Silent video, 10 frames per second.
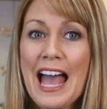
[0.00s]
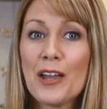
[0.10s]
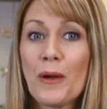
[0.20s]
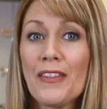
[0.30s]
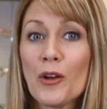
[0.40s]

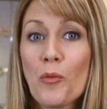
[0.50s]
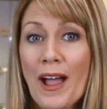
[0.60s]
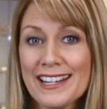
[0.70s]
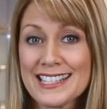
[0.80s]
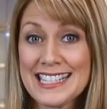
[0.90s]
And when they
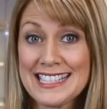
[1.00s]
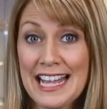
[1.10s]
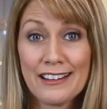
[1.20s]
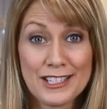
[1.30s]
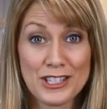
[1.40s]
write us to
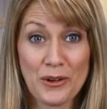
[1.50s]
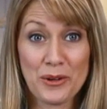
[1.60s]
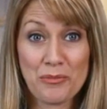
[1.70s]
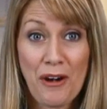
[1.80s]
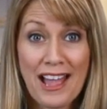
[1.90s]
tell us they're
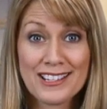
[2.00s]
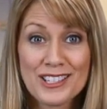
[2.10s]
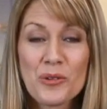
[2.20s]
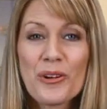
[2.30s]
impressed,